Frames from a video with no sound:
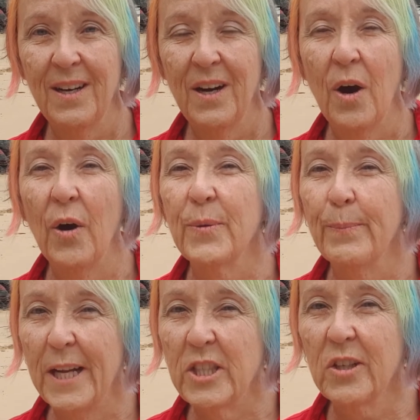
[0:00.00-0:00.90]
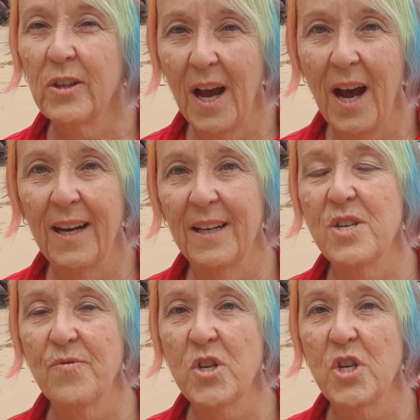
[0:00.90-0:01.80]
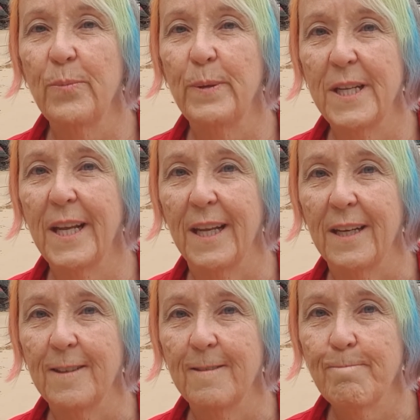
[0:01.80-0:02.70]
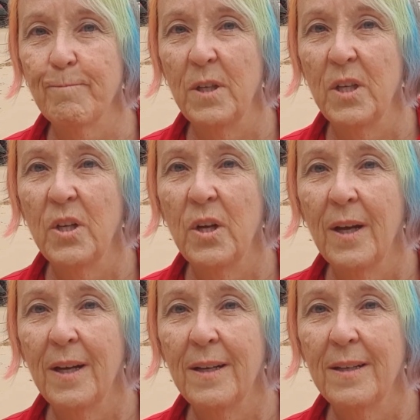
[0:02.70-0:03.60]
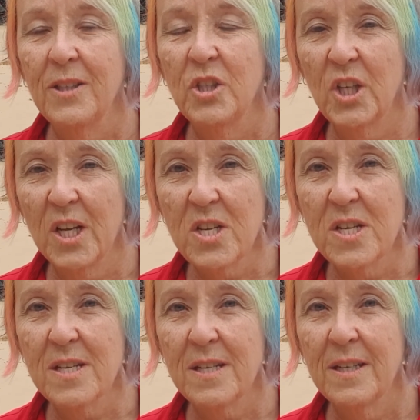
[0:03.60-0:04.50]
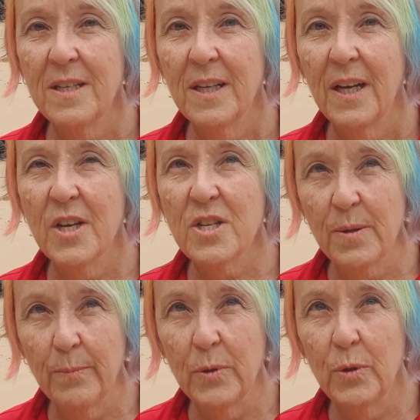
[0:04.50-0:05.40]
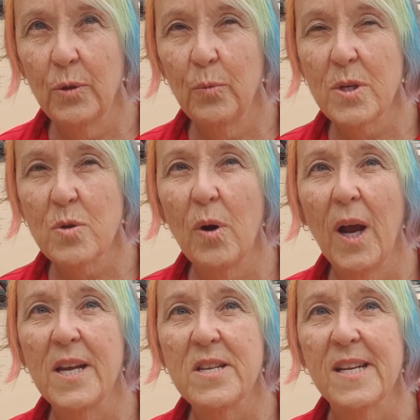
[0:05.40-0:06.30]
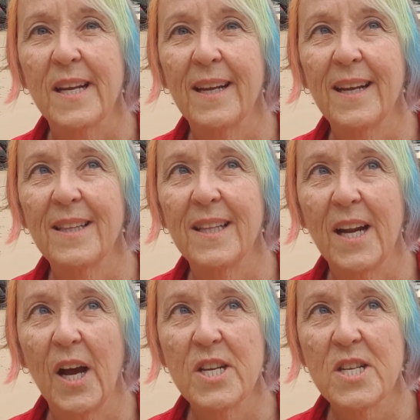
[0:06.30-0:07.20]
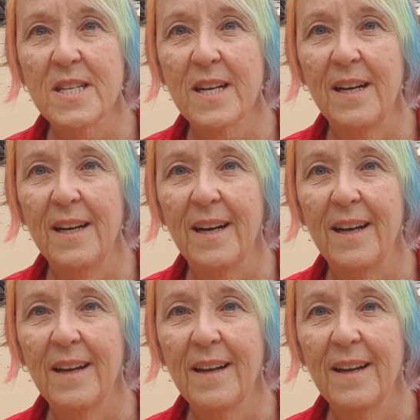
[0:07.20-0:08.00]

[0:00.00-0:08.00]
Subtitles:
on the magical island of Turbotine, just as the moon was rising in the night sky.